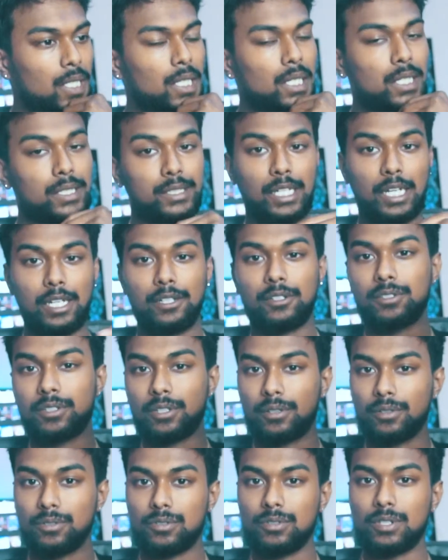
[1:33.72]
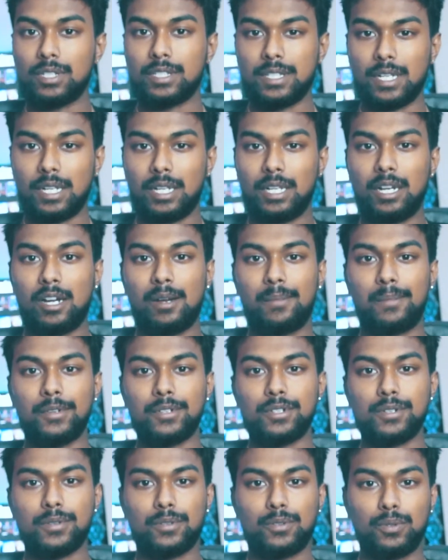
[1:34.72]
A dyno tells you exactly how
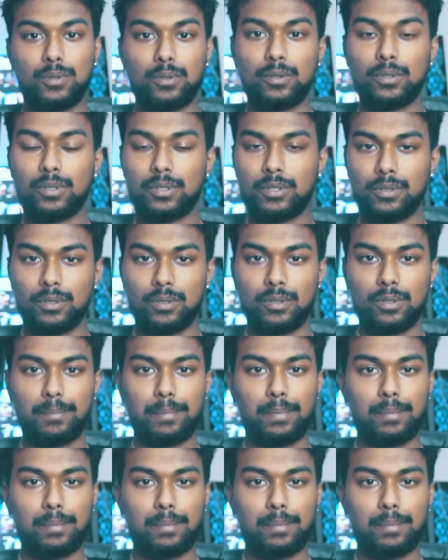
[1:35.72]
much torque your